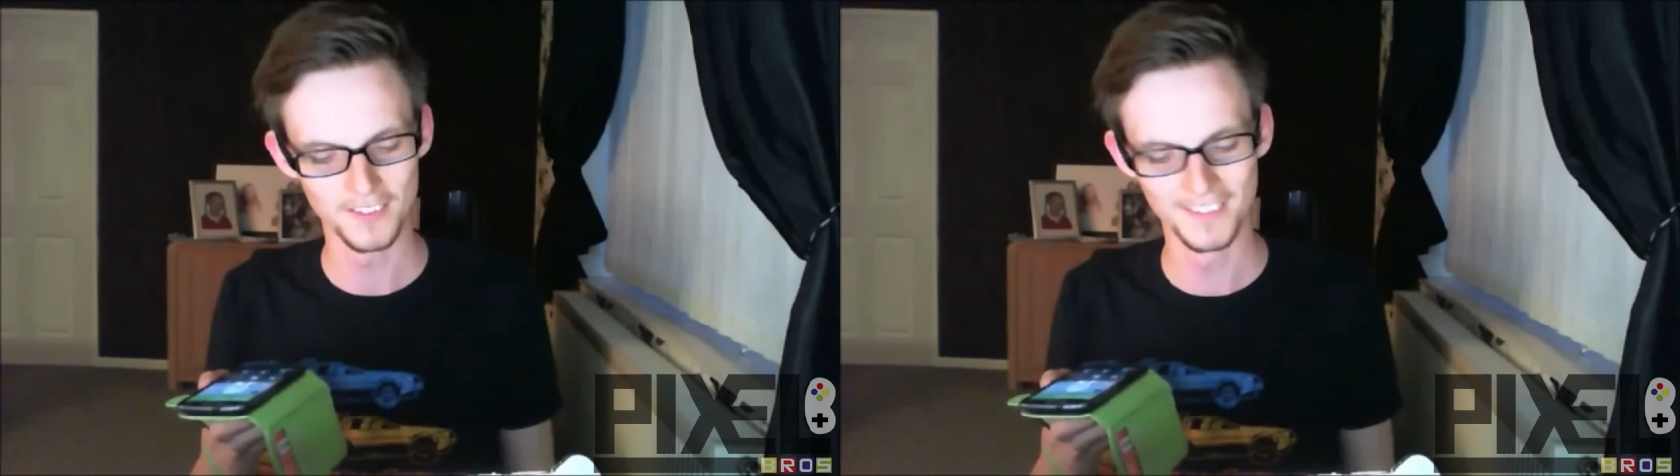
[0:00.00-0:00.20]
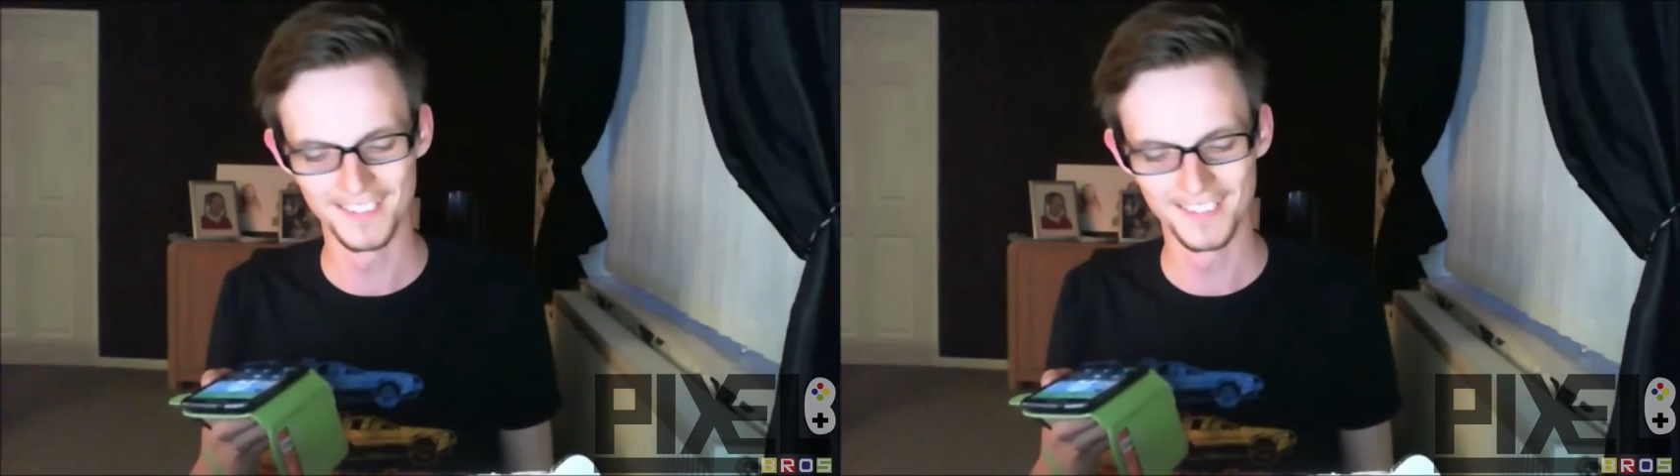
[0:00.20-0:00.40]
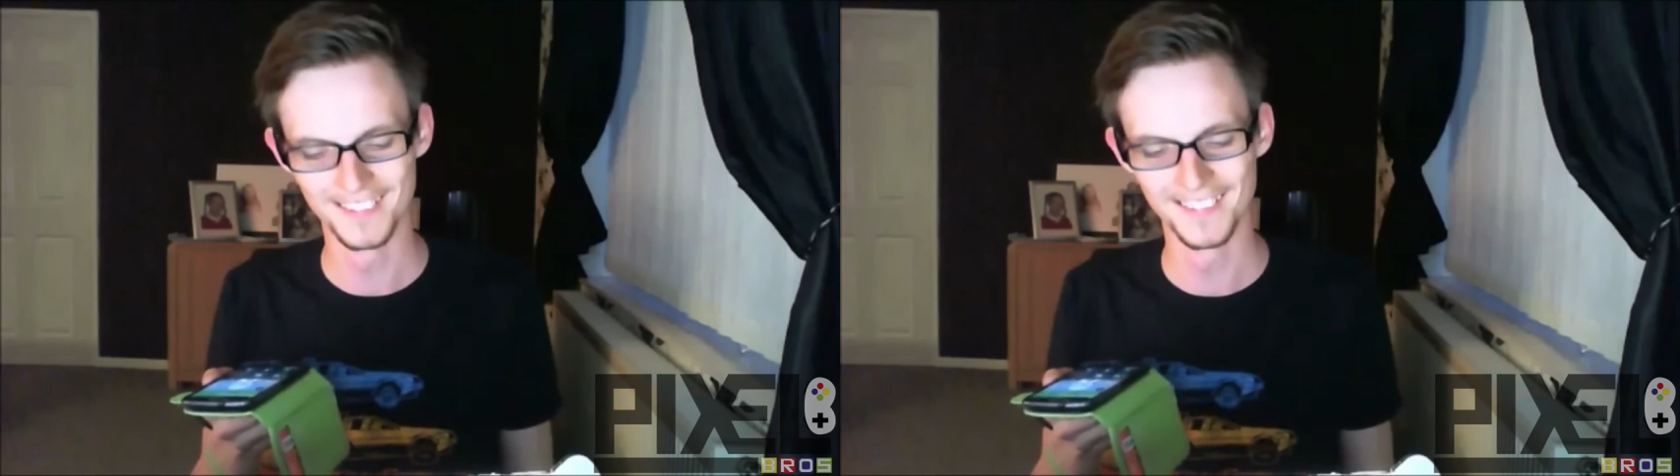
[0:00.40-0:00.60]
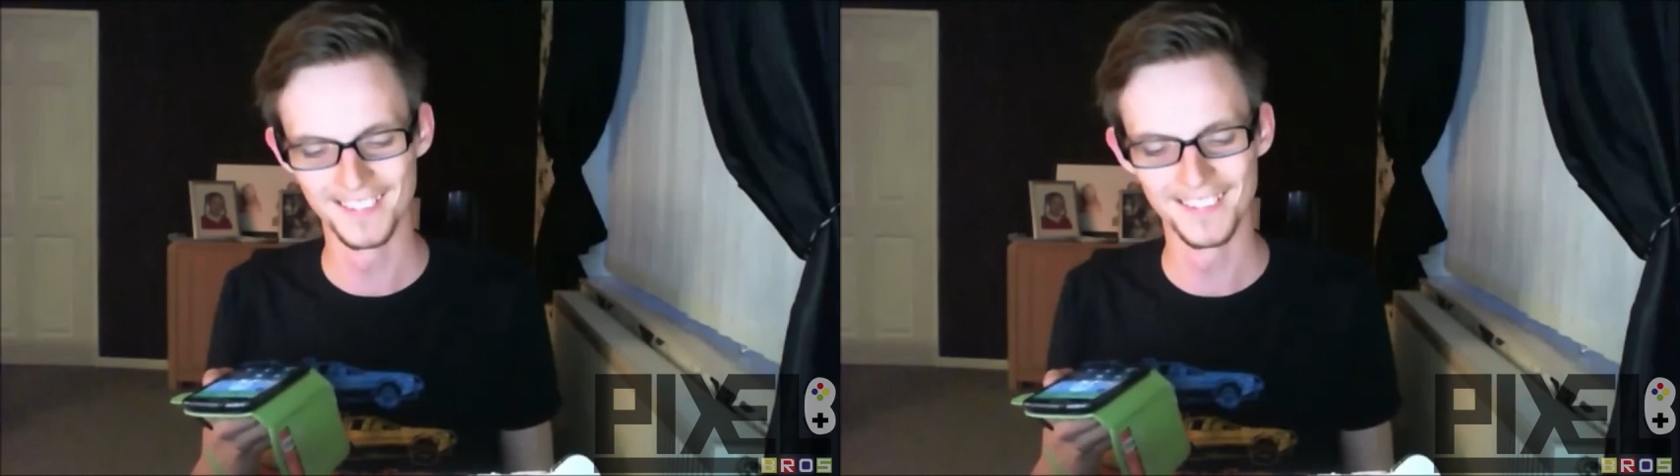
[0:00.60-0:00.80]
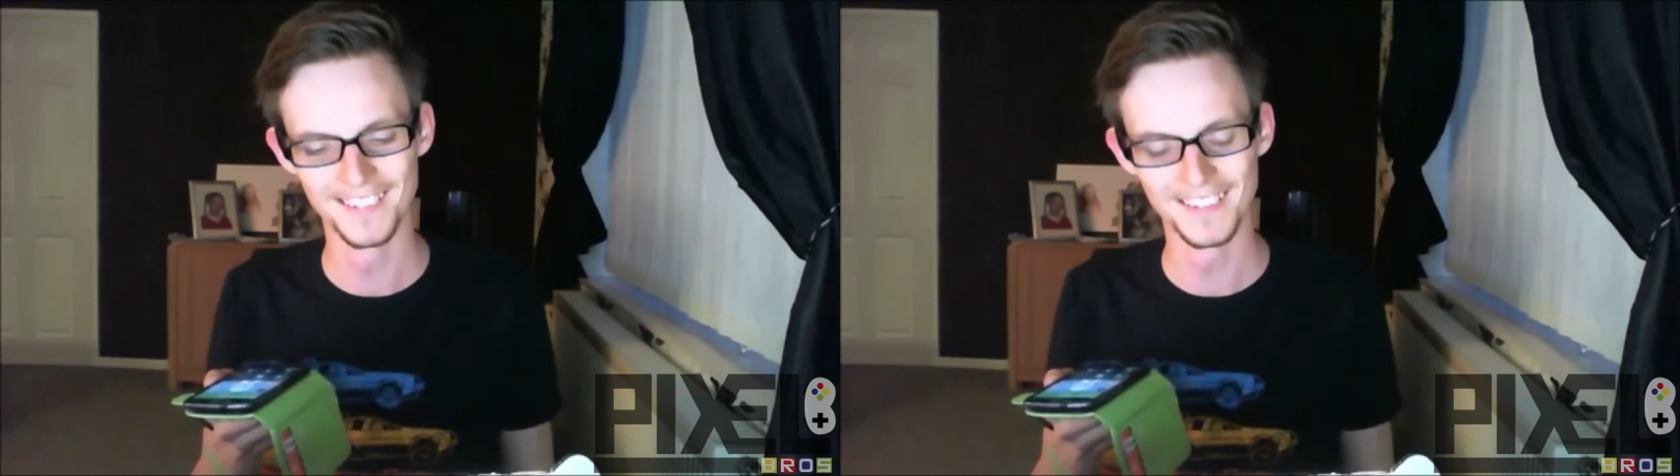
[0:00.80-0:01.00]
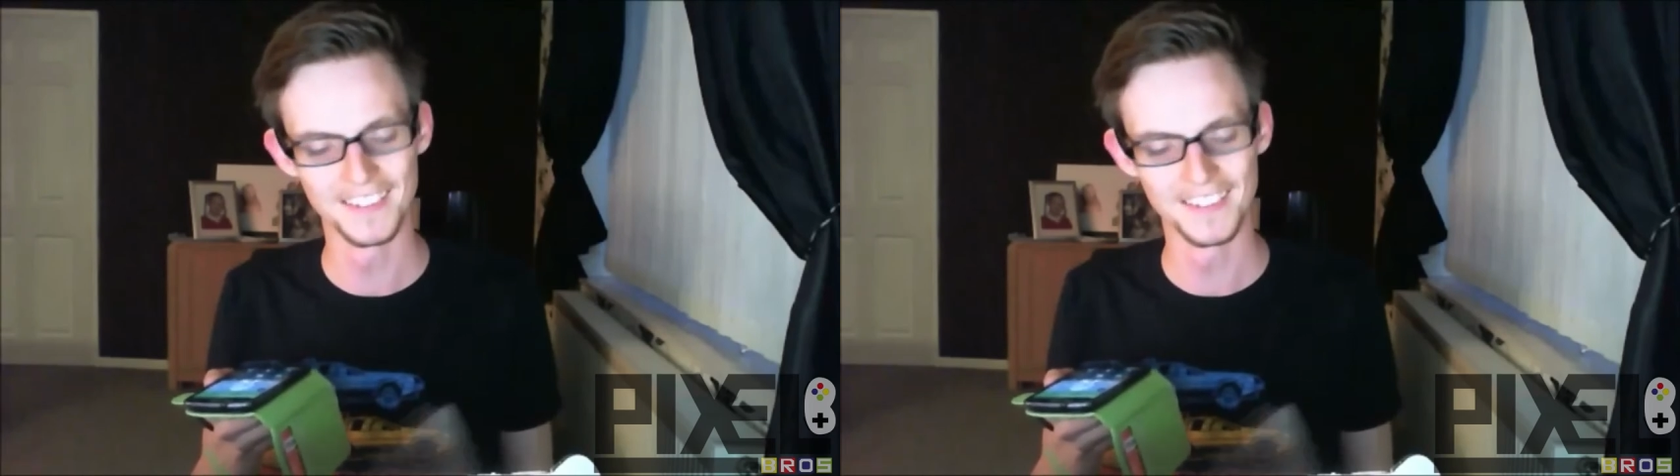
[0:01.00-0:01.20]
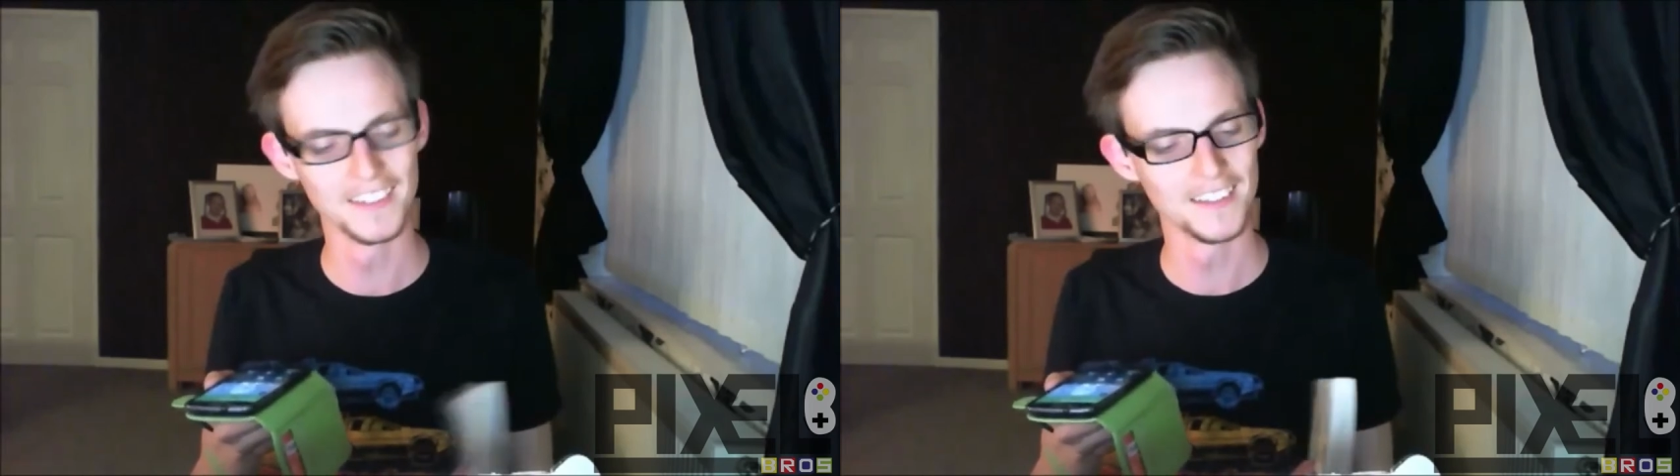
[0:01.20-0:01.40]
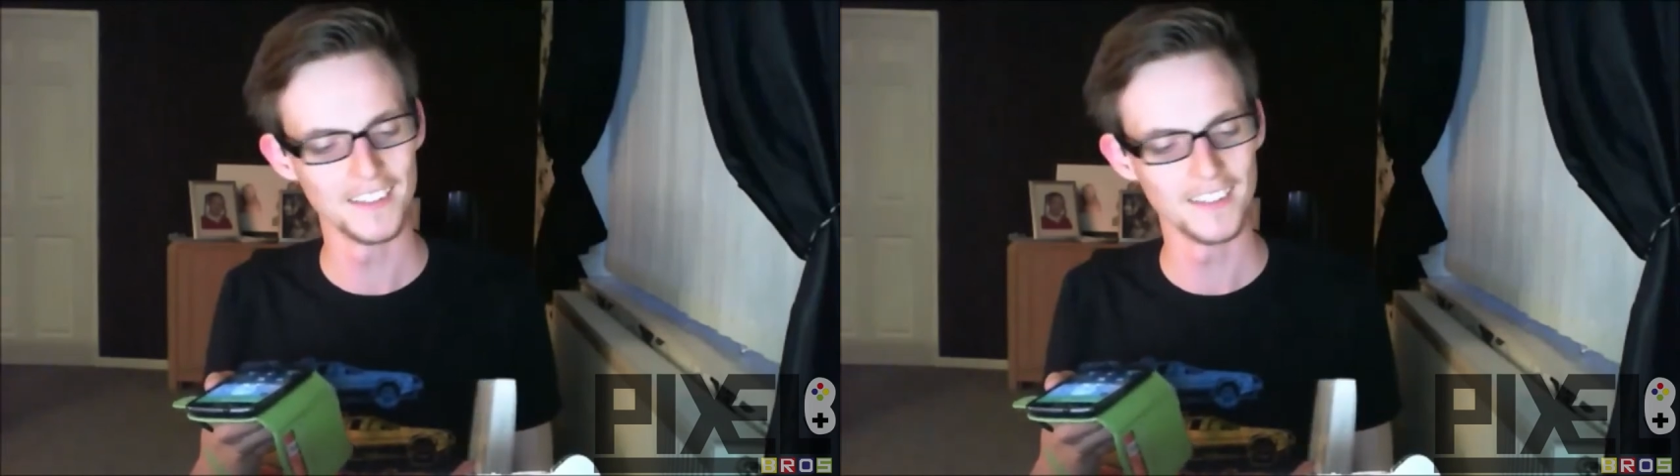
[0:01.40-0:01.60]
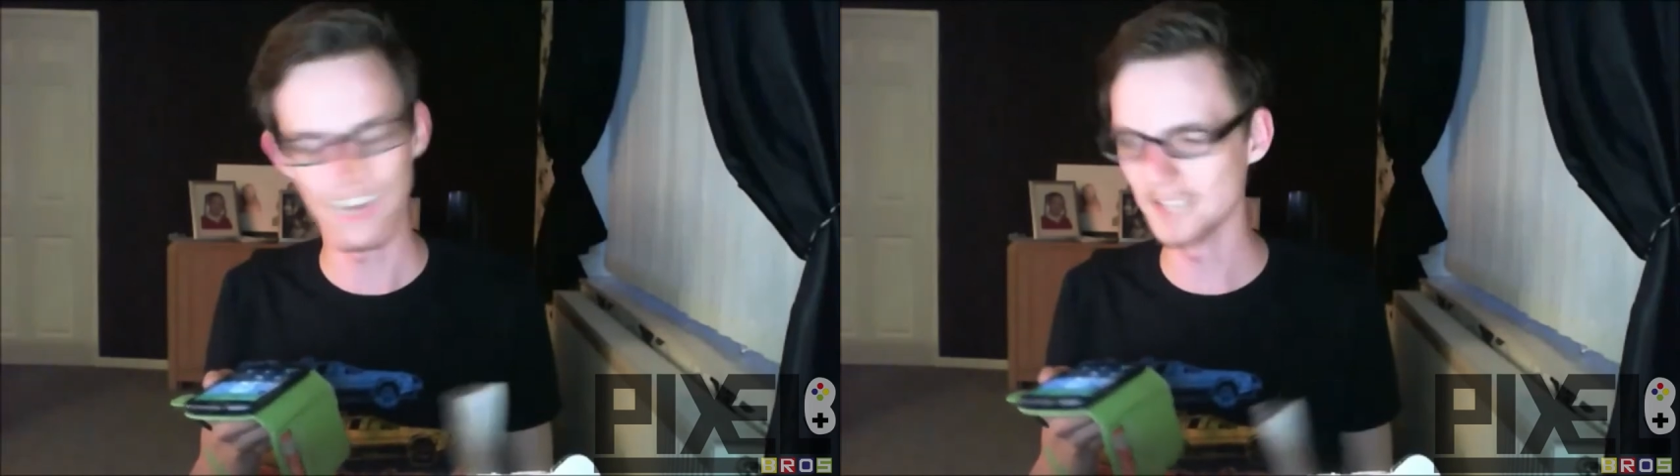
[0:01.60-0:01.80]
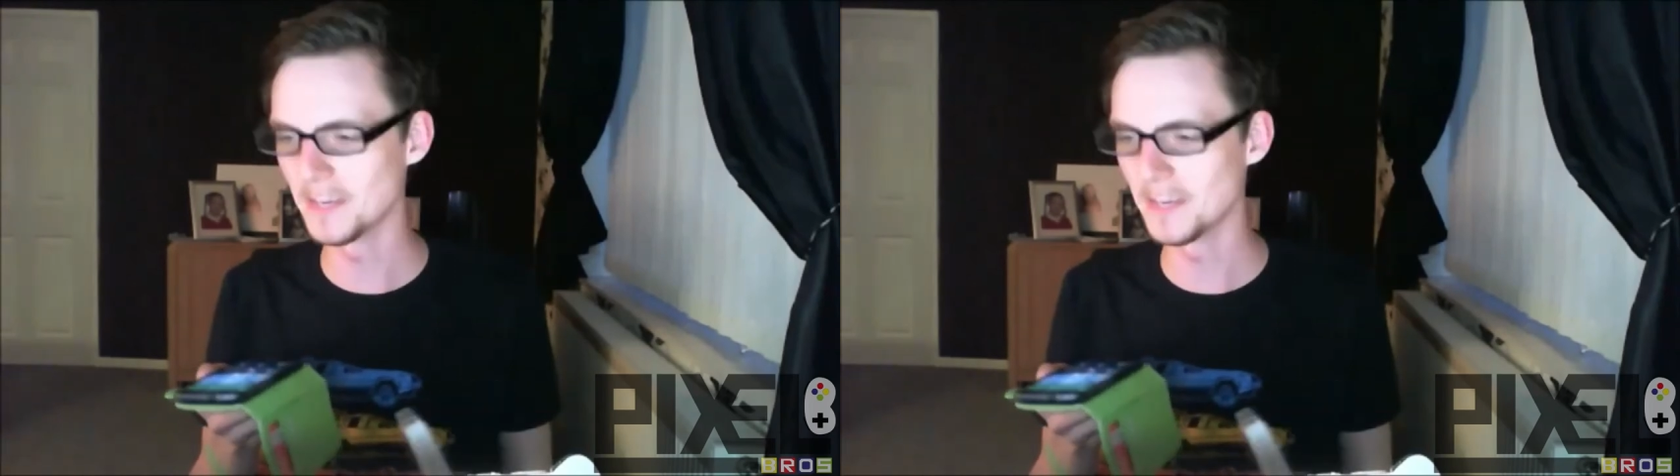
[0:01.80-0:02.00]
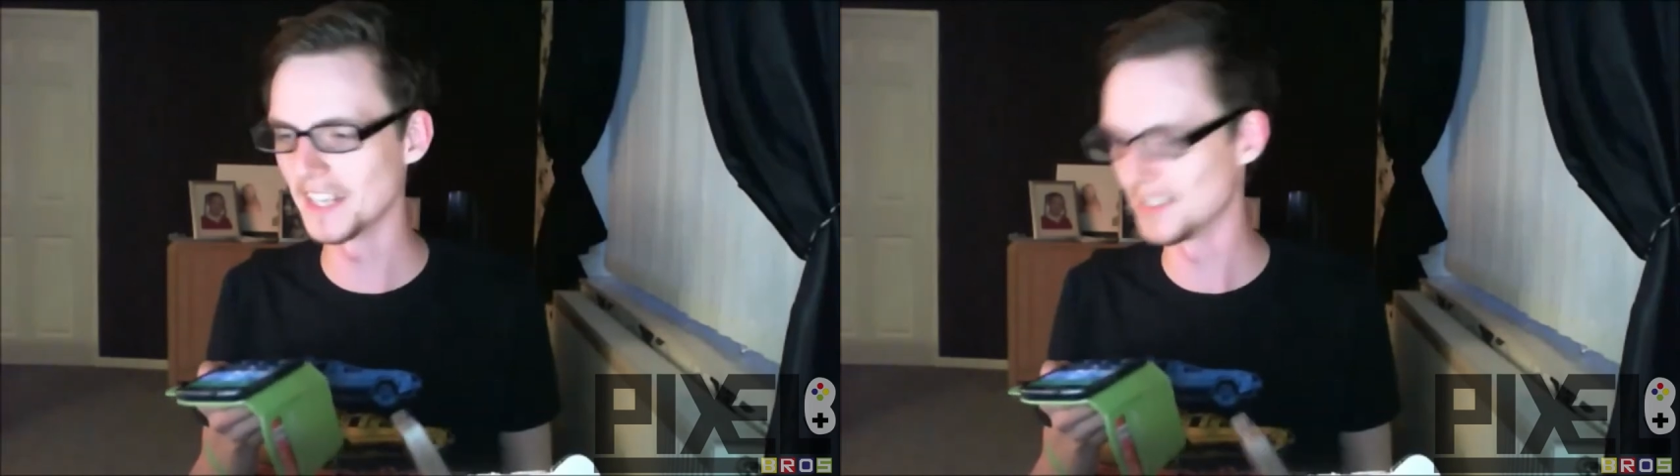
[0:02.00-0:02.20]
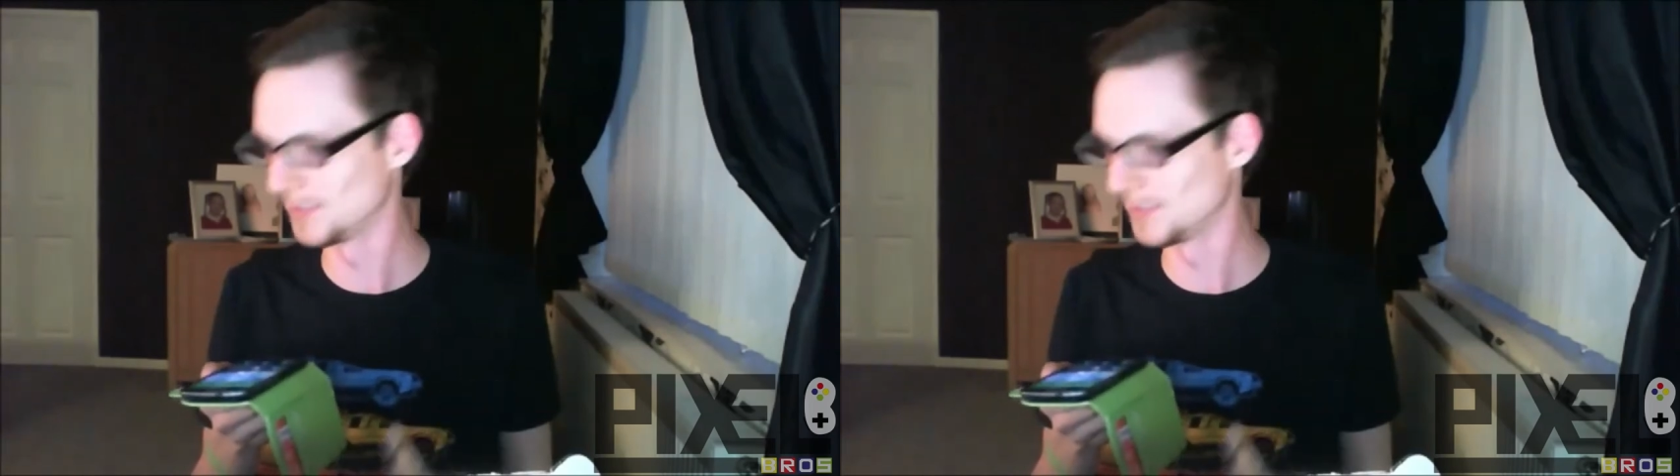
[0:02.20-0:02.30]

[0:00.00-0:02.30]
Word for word: Wow, what have you got? Anime. Anime?